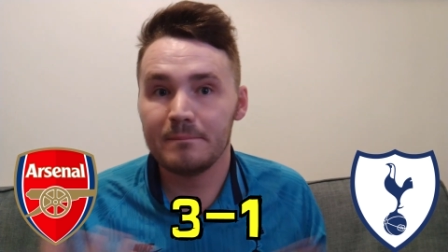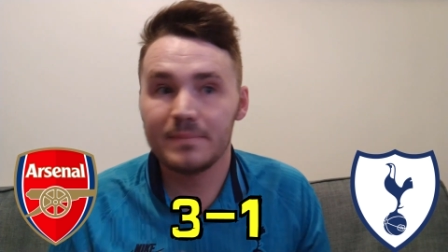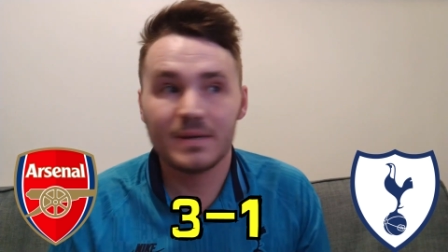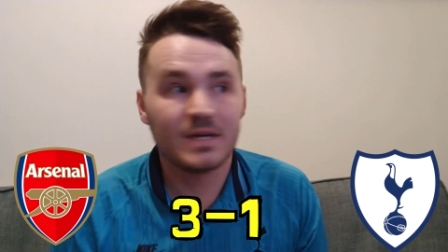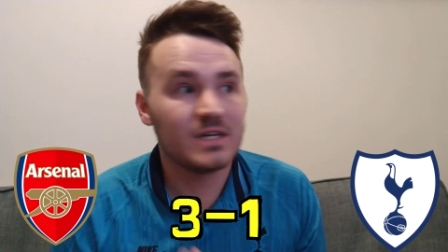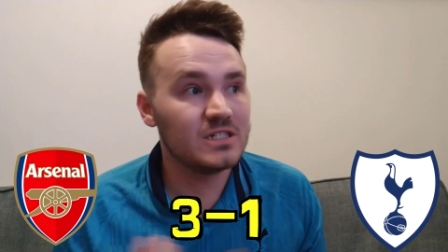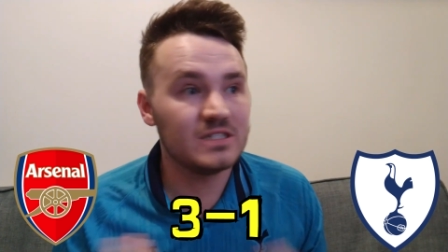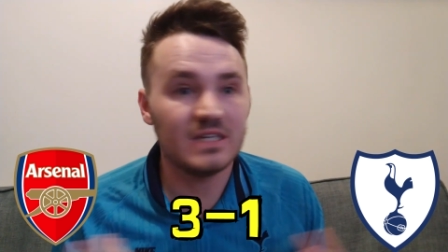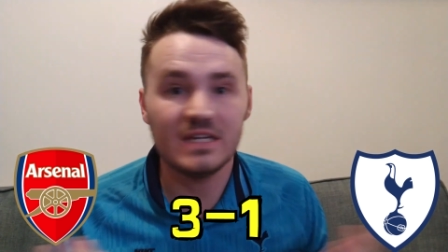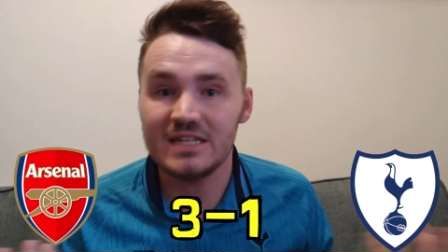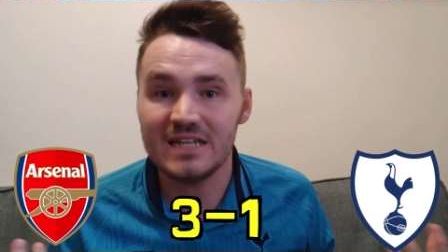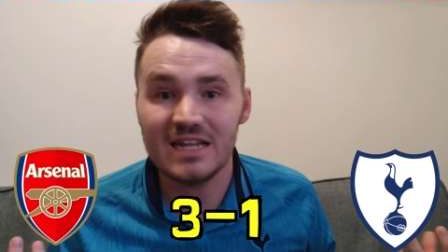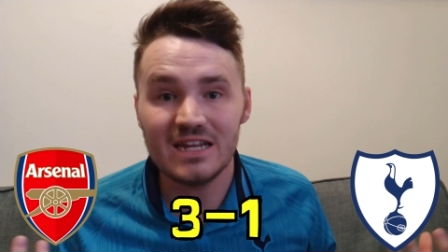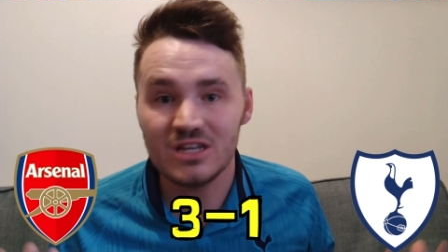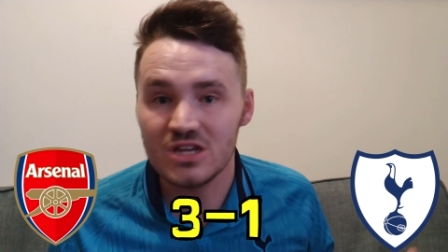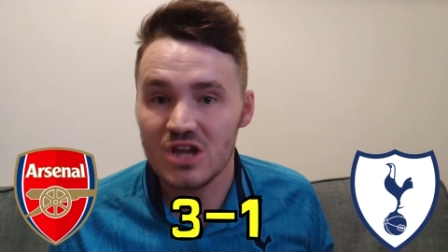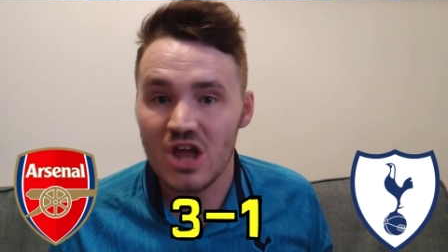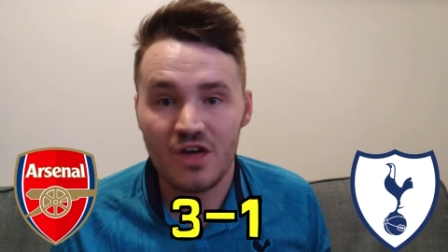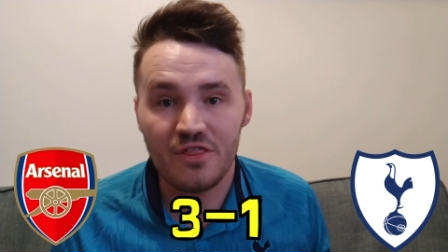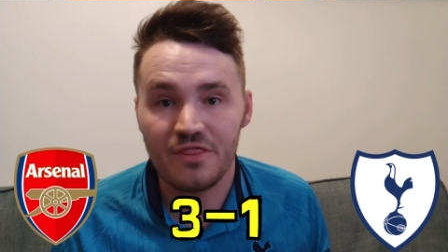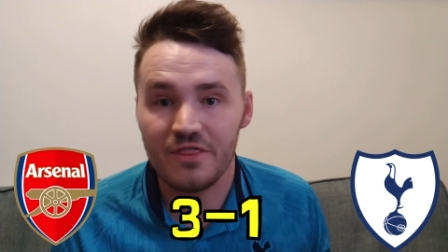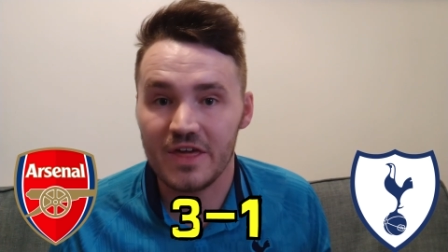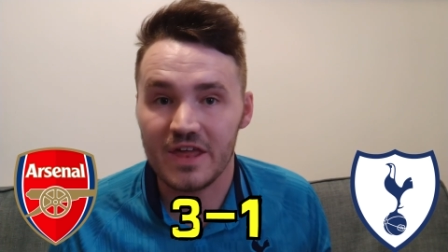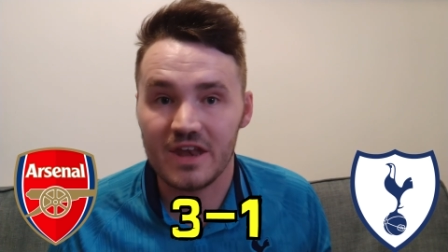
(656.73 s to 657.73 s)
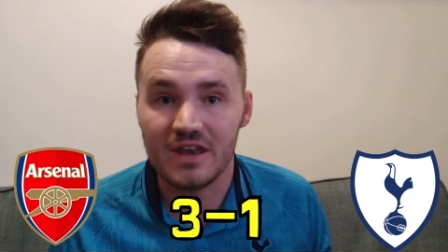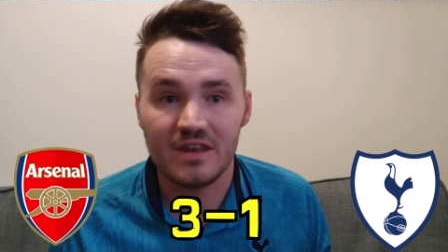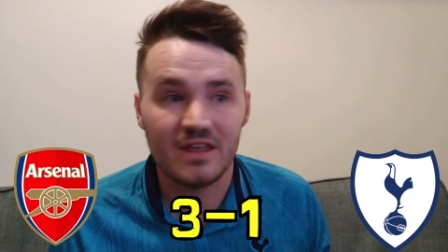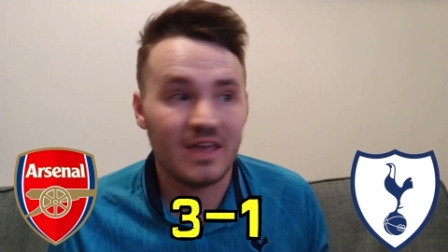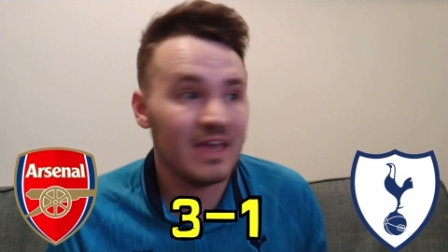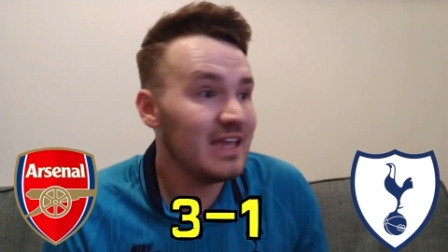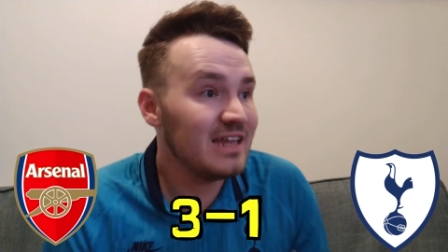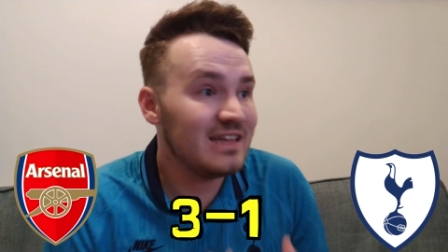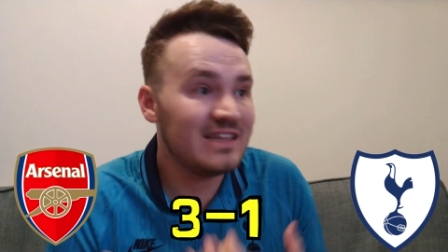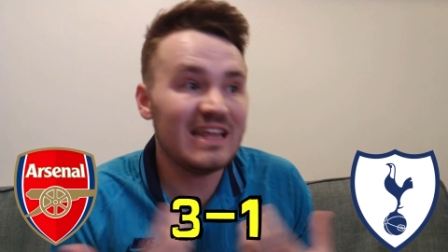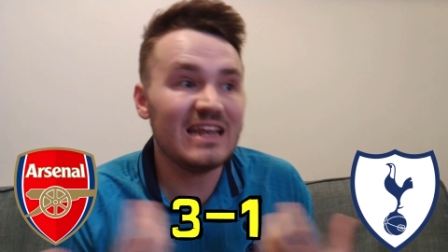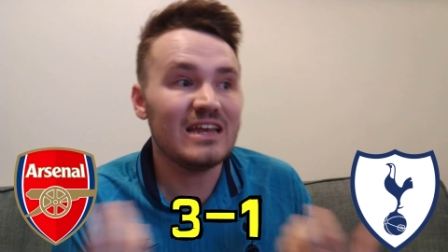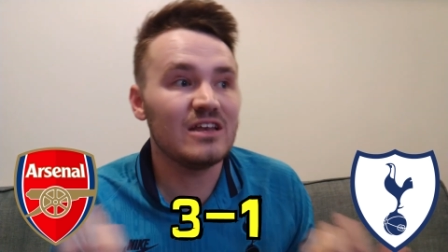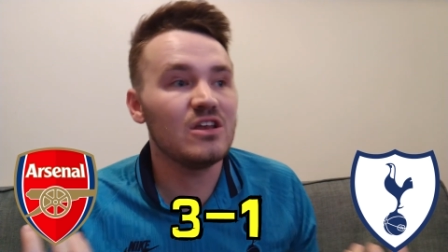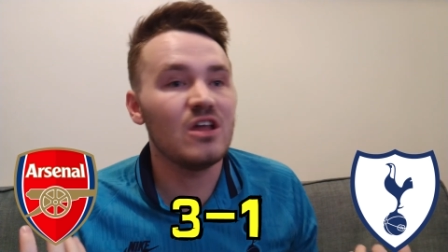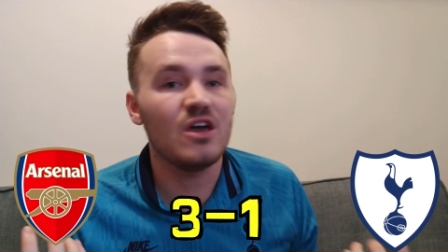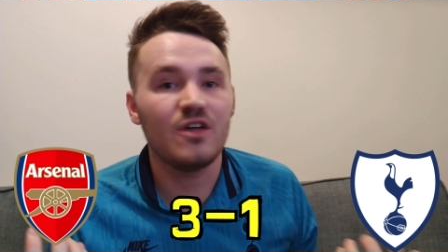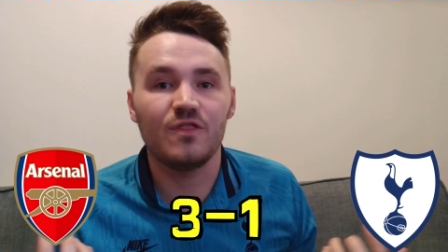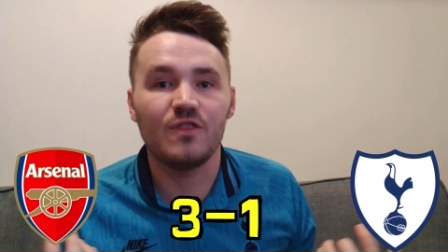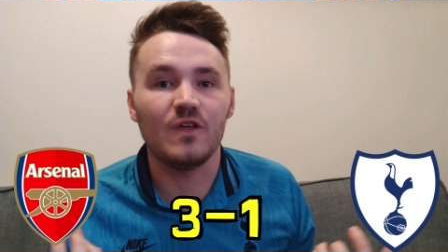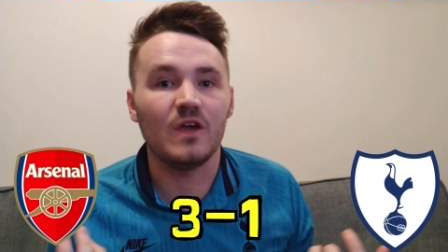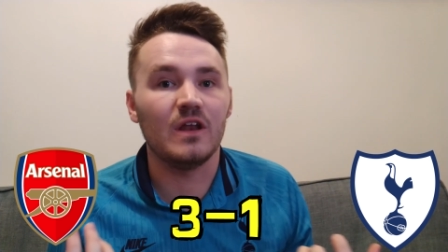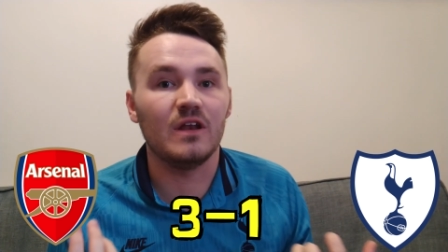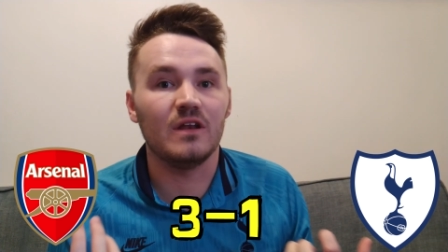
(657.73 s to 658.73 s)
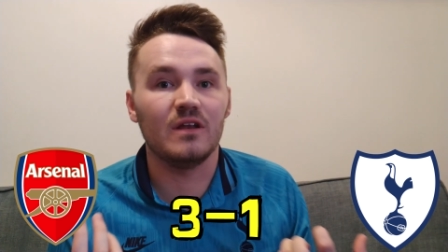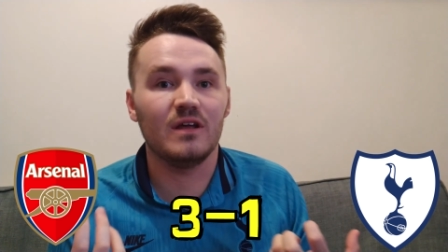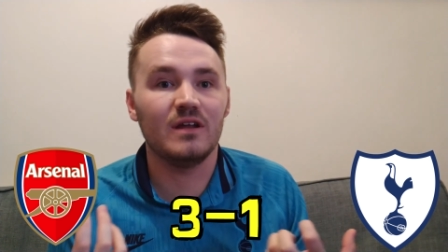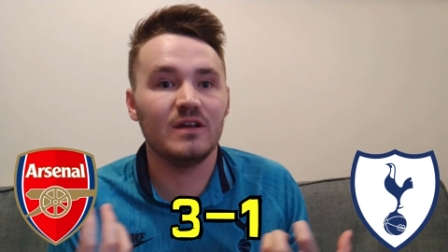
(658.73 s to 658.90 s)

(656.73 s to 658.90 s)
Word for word: Because it did nothing. It did nothing,